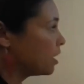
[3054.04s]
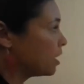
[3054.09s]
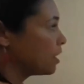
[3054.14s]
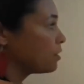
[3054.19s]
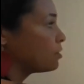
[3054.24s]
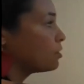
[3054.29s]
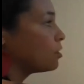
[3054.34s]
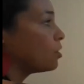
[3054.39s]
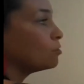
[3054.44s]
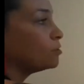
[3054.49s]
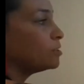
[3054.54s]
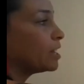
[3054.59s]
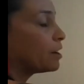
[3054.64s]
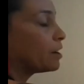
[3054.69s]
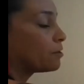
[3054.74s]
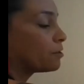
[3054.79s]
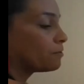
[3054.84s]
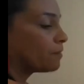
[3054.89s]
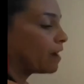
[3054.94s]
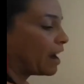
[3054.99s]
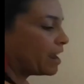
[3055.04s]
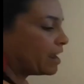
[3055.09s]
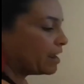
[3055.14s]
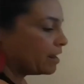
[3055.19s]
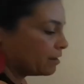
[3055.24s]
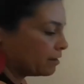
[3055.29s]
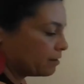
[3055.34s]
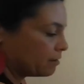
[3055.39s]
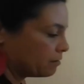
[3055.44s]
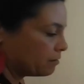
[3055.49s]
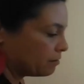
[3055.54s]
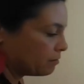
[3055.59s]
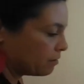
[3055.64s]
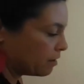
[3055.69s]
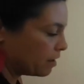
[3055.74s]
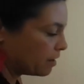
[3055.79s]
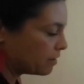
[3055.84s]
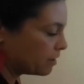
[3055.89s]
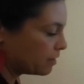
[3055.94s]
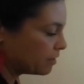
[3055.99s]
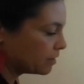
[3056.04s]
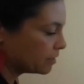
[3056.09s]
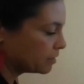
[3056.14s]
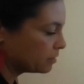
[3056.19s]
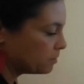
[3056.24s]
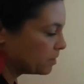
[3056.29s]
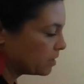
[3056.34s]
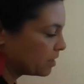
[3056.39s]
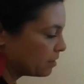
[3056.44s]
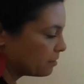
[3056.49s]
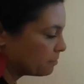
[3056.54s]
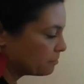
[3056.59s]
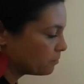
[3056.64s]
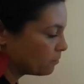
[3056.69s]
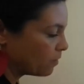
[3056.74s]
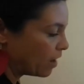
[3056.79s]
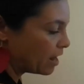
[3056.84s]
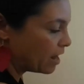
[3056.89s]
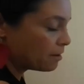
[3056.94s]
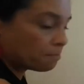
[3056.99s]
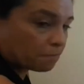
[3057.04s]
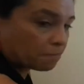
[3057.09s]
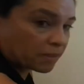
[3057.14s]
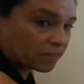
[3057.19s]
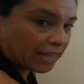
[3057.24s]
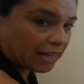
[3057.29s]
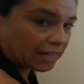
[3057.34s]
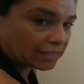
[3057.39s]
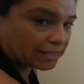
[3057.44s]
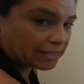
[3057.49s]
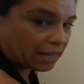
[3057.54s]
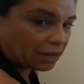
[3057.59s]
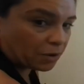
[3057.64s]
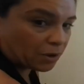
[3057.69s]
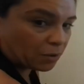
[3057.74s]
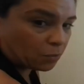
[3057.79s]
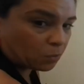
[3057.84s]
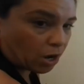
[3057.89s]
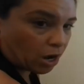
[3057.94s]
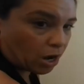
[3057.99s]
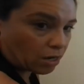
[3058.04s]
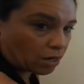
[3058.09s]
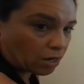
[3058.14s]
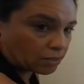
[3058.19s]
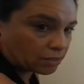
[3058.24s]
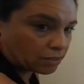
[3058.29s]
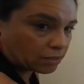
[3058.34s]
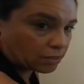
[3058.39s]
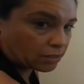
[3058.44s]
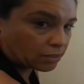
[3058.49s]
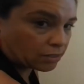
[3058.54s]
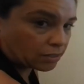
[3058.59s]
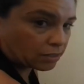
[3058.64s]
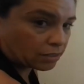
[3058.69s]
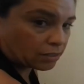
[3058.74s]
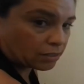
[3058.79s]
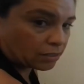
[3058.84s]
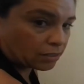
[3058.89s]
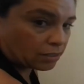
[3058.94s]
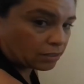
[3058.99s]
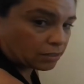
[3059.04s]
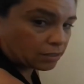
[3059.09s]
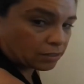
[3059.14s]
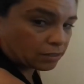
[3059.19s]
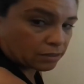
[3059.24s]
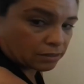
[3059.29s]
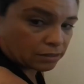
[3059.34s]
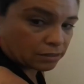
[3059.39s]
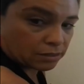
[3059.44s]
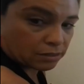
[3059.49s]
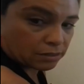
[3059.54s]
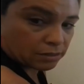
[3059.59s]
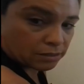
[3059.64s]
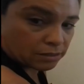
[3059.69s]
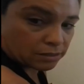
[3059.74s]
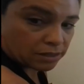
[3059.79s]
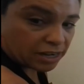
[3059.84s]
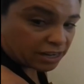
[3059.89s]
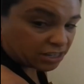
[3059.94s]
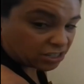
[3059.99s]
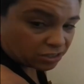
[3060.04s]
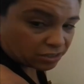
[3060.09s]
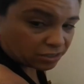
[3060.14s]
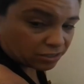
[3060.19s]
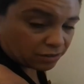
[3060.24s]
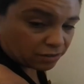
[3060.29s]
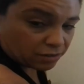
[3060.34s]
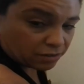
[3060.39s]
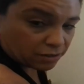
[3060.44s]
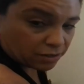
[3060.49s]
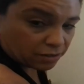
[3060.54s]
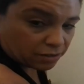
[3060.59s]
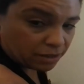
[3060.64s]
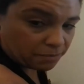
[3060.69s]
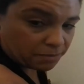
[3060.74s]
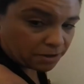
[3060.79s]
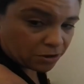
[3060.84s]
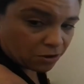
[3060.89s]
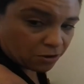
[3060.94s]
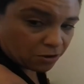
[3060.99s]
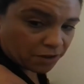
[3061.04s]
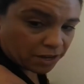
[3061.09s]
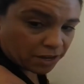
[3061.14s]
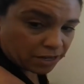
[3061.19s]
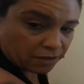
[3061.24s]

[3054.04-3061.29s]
and go down a rate, and then this becomes, right? But that's how it works. Did I just, let me know if I